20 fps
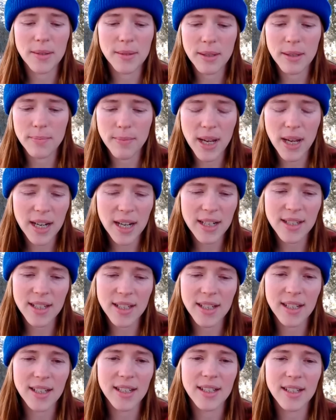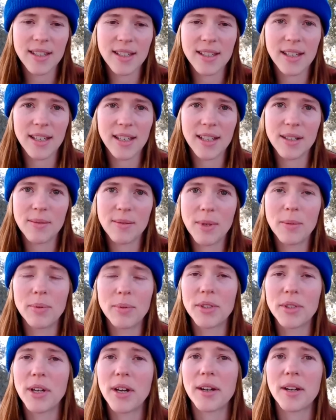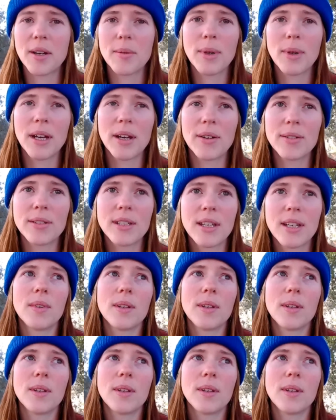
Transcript: in magazines, and people talk about